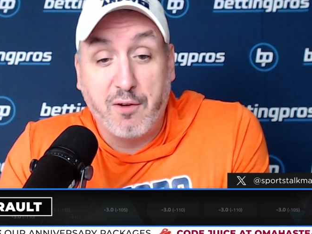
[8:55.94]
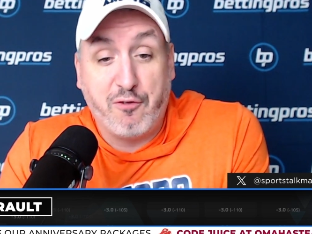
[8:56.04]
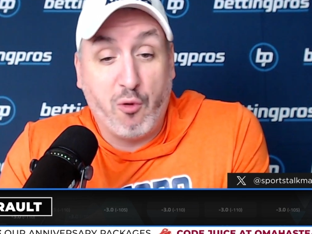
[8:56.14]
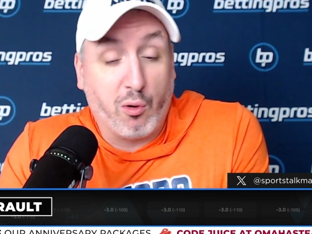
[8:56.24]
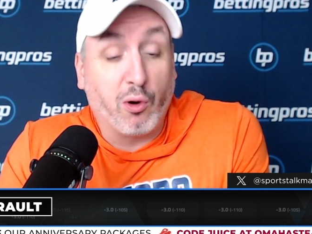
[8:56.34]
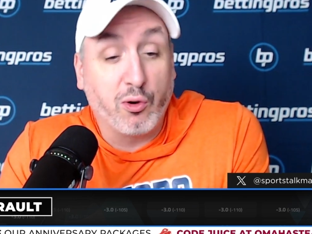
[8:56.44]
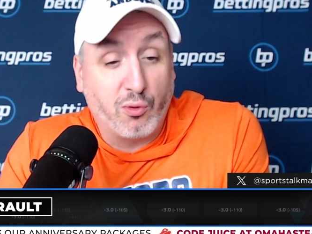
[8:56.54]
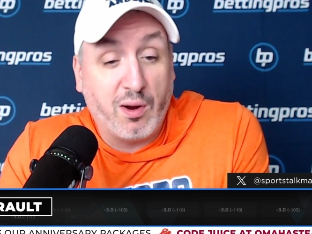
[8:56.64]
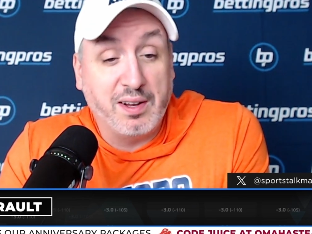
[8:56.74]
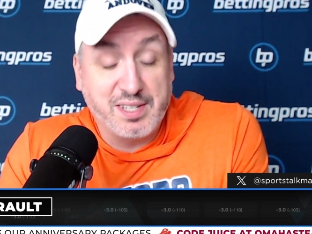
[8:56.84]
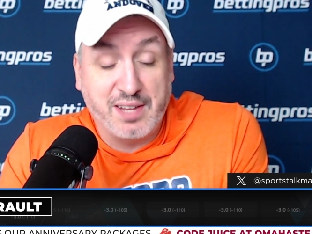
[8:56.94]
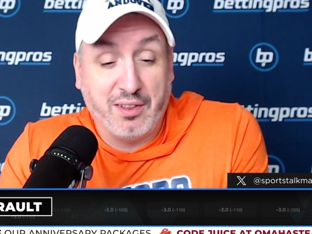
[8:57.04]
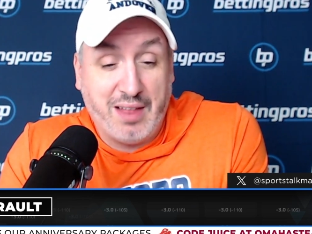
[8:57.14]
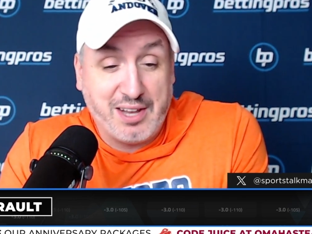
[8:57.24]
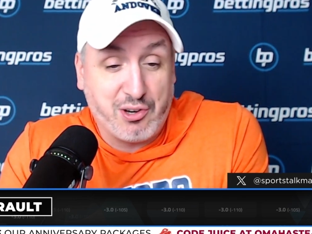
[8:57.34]
4 earned runs in
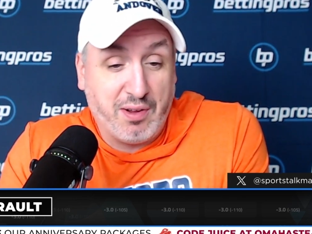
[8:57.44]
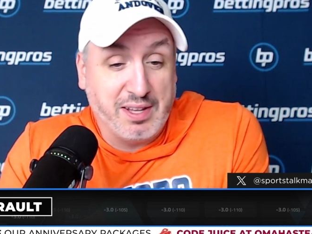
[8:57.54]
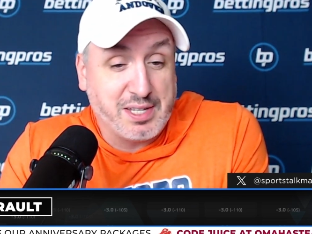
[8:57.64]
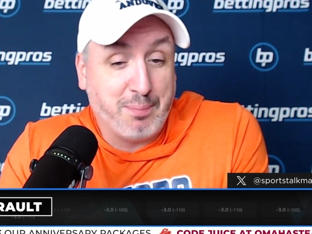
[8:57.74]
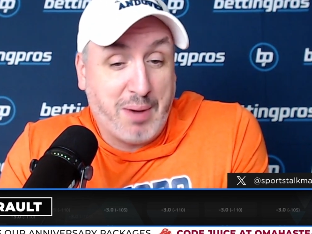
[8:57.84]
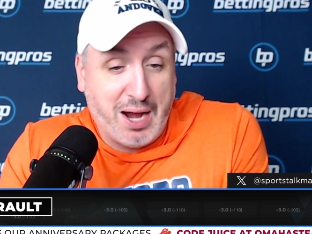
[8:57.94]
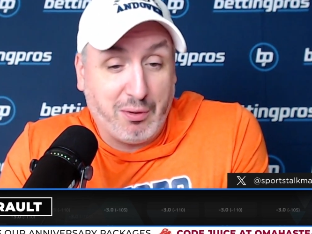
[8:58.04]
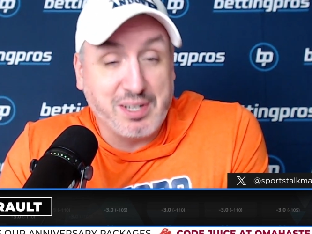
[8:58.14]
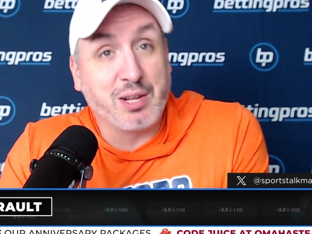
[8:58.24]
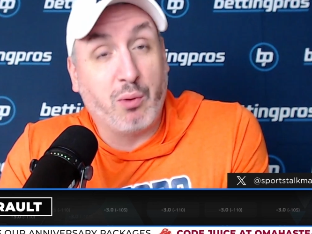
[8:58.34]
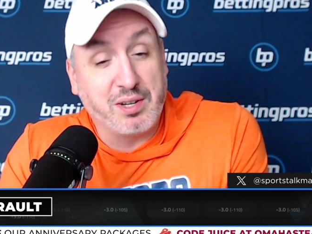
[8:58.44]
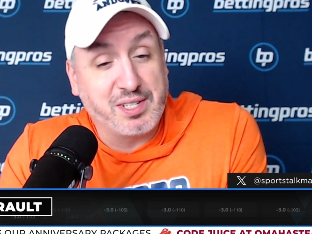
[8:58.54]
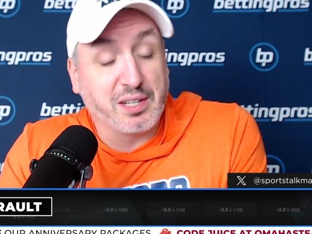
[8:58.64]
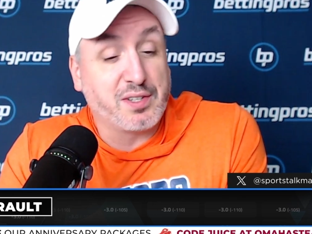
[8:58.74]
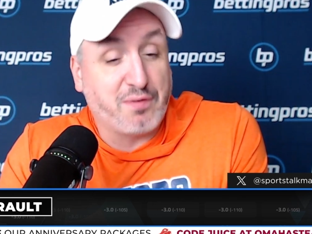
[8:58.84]
the last start against the Pirates. They won
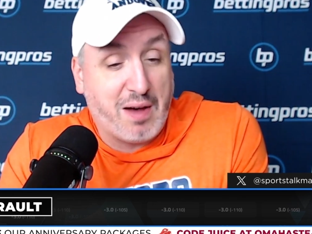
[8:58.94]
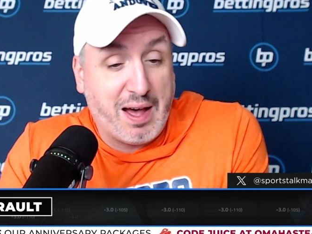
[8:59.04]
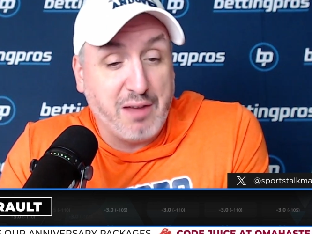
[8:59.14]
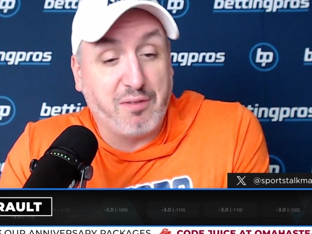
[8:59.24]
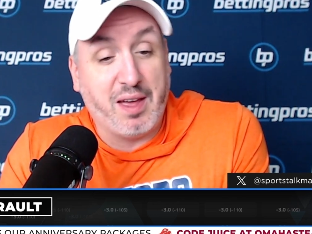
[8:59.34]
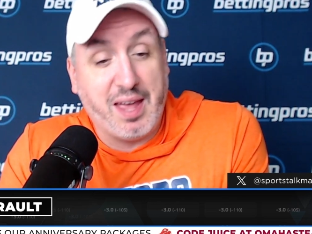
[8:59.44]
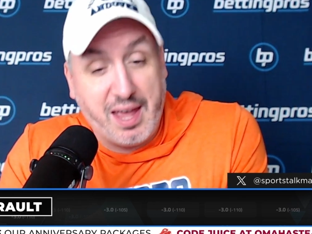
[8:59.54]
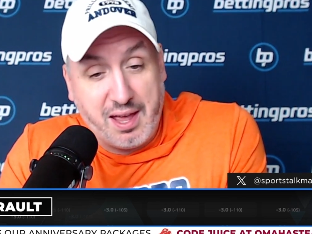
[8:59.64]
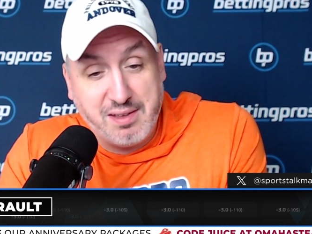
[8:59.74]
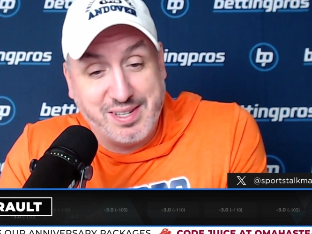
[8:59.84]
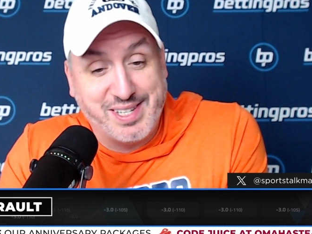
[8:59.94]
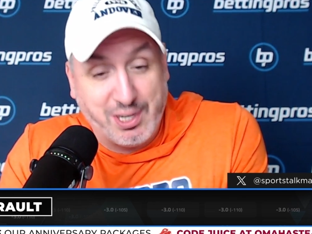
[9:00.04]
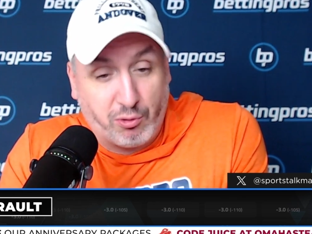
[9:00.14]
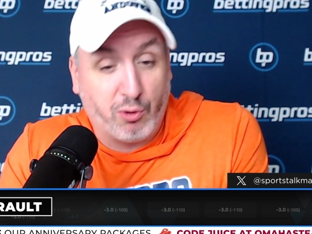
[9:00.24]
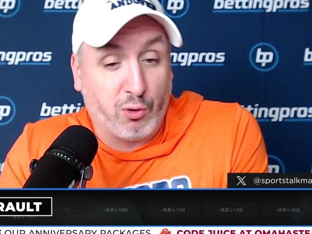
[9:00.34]
6-5.
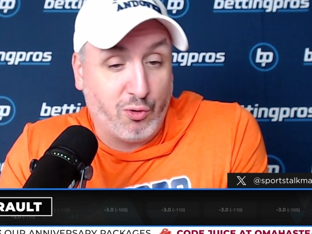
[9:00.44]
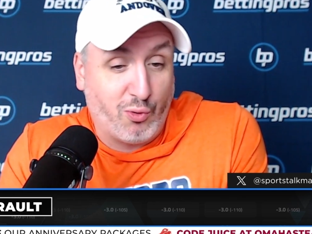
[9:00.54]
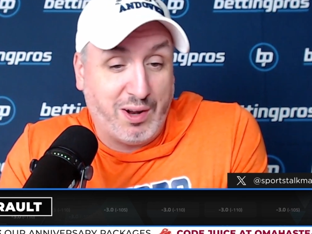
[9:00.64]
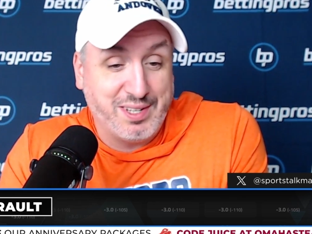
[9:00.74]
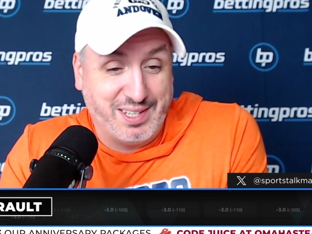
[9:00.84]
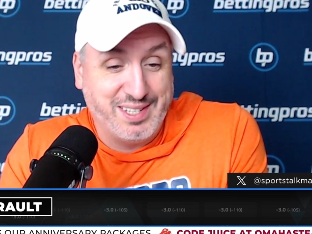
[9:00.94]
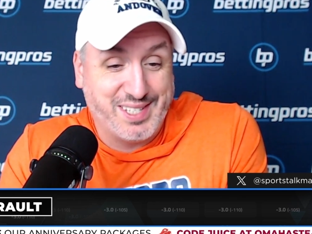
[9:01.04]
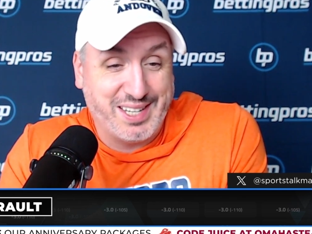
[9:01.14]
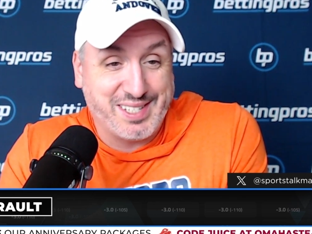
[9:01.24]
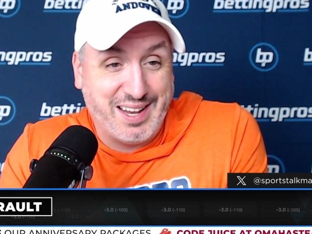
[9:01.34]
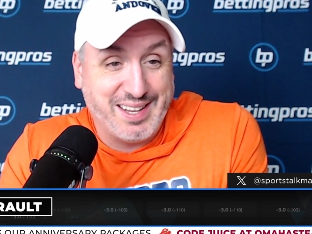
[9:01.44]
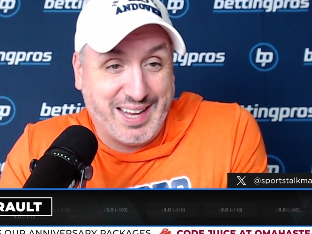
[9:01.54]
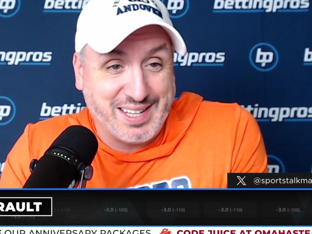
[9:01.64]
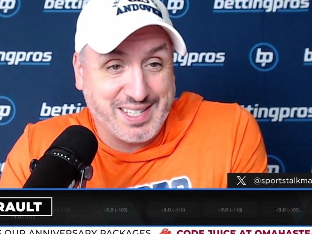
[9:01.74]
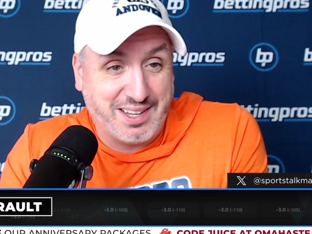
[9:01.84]
0 earned runs in 6 innings
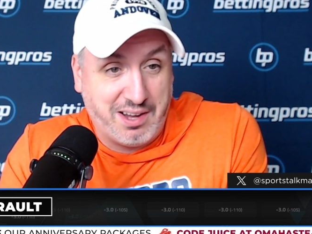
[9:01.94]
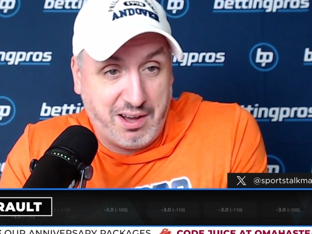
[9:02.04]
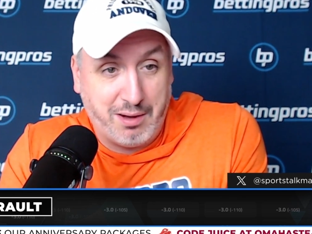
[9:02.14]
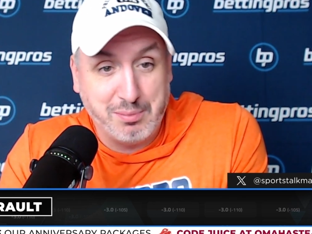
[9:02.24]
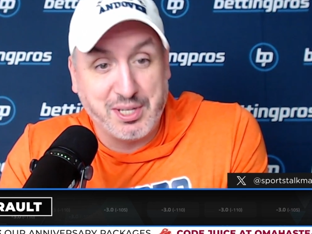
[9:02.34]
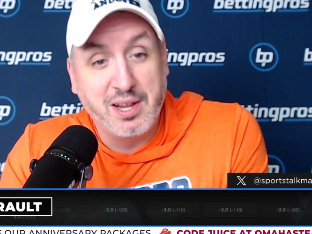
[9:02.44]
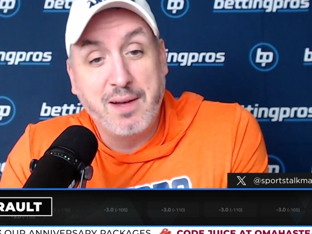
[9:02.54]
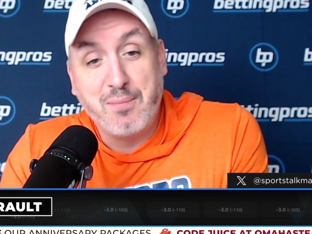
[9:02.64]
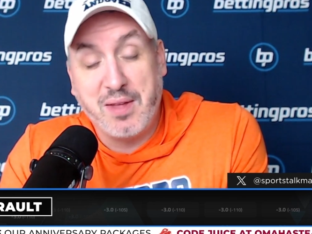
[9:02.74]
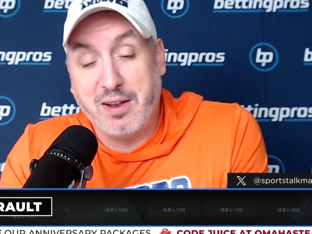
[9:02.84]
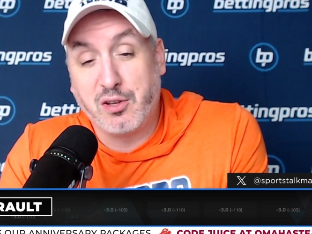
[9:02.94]
against the Cubs in